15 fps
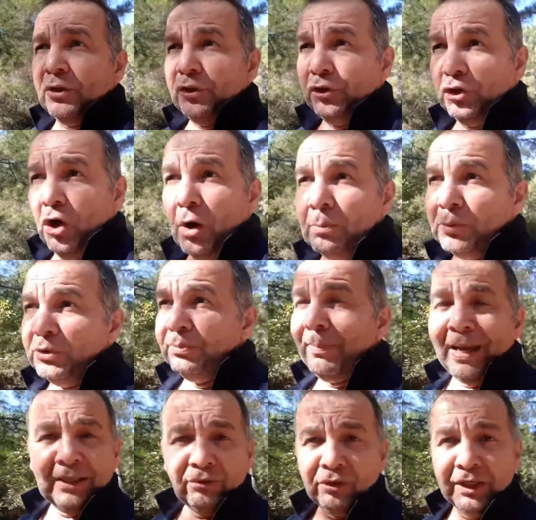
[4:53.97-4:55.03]
jobs
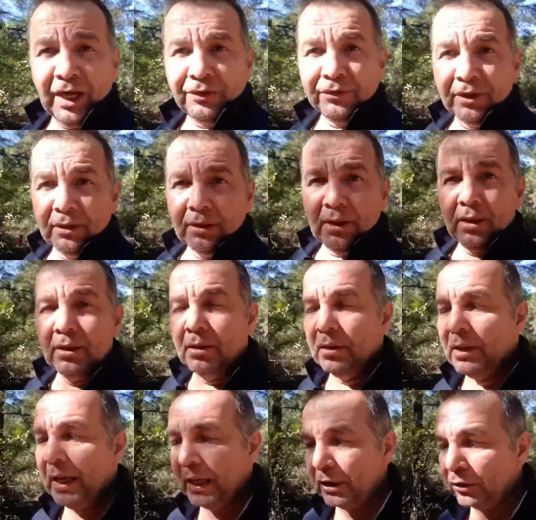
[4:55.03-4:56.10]
made redundant.
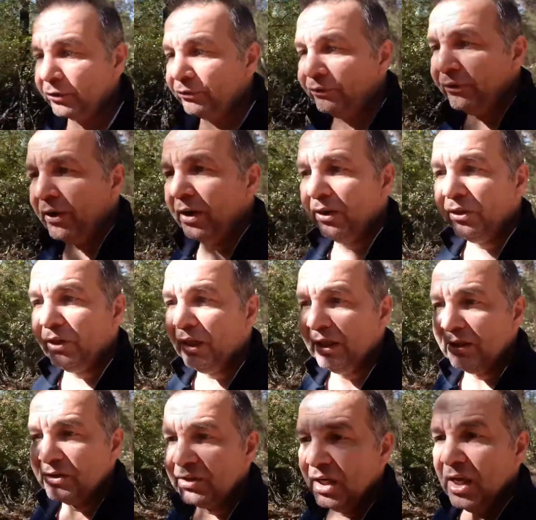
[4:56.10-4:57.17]
A lot of
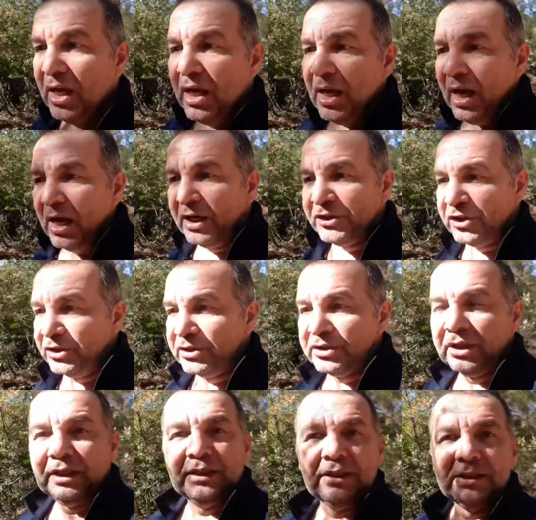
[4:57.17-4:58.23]
things are just
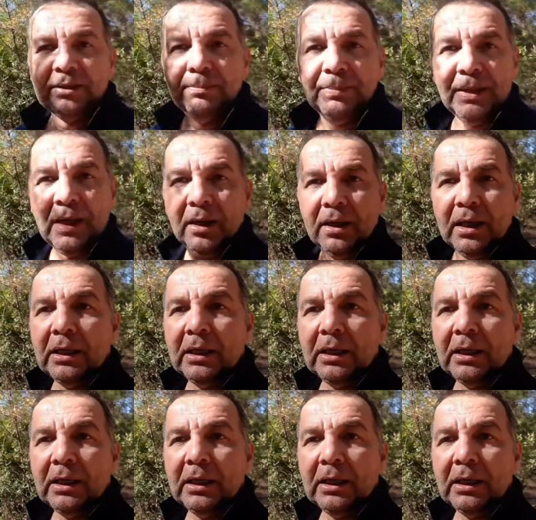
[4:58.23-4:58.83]
going to disappear.